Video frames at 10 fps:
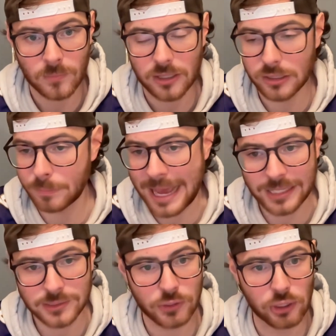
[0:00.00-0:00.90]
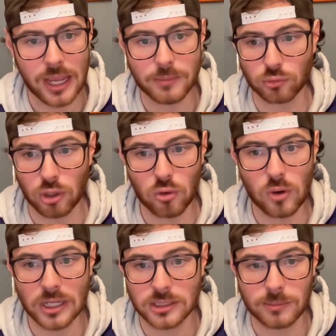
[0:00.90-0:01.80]
The past few games,
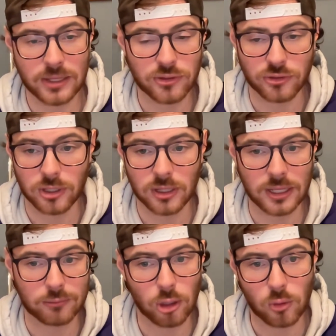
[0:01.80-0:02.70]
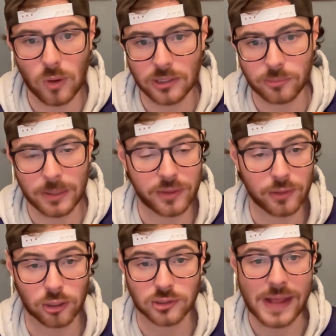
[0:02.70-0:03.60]
Roquan Smith is looking like Roquan Smith. He
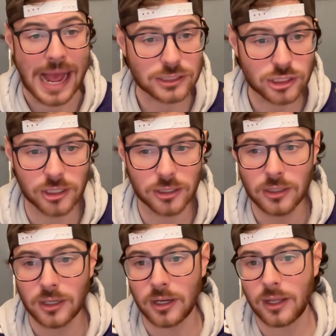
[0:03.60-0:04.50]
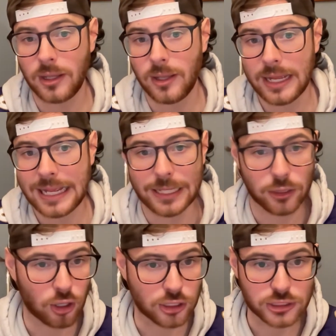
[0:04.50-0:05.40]
looks faster. He
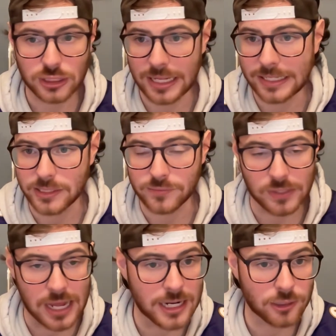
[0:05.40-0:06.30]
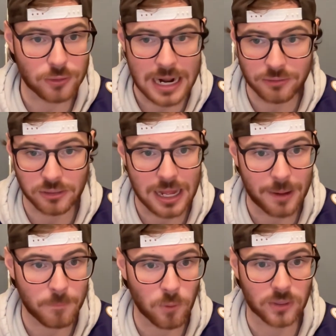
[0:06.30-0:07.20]
looks like he's flying around a
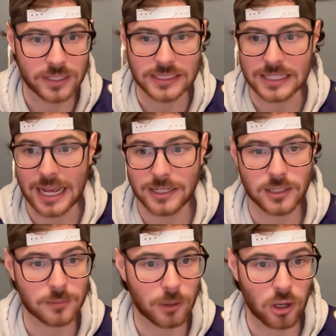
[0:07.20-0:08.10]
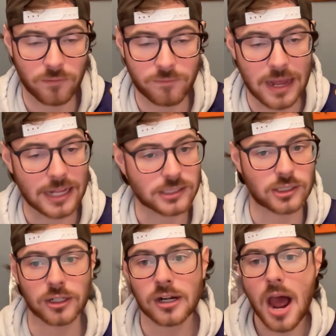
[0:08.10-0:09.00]
lot more. He's getting to the ball
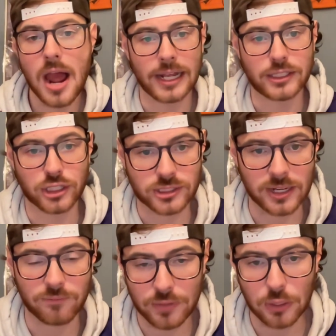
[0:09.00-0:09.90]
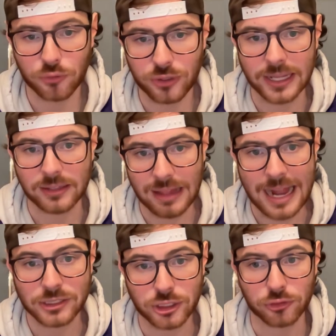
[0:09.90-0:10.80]
faster. It feels like
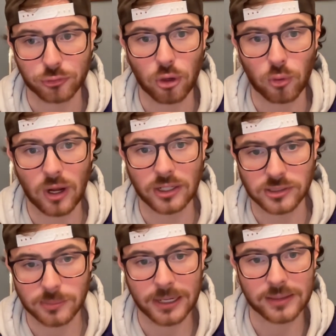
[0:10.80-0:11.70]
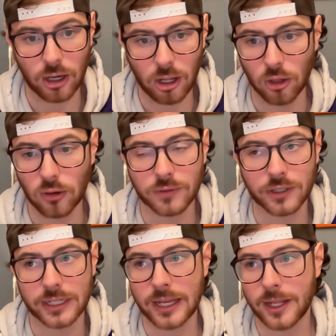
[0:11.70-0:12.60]
last year's Roquan Smith all over
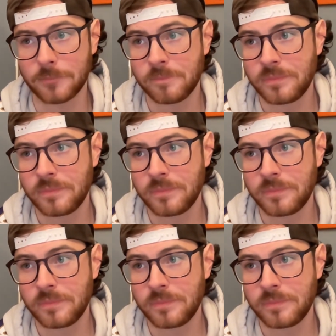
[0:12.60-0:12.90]
again.